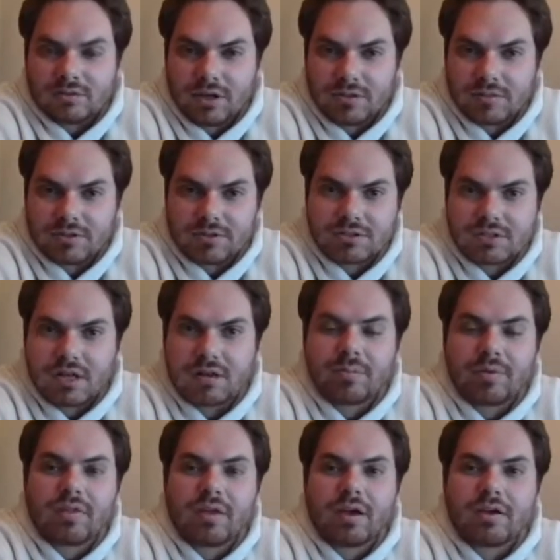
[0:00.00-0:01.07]
Jeremy just said it,
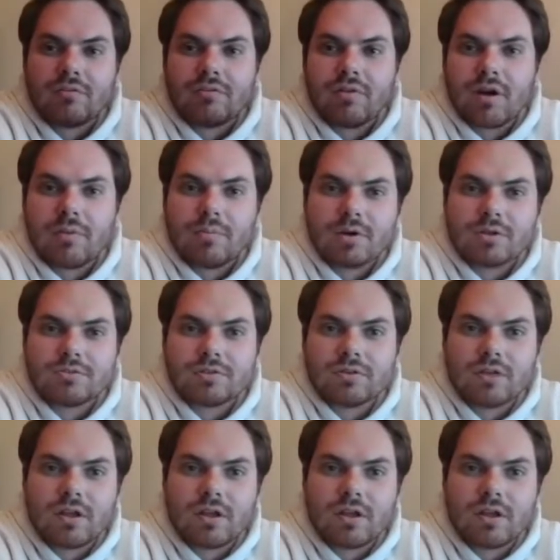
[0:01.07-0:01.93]
but thank you very much for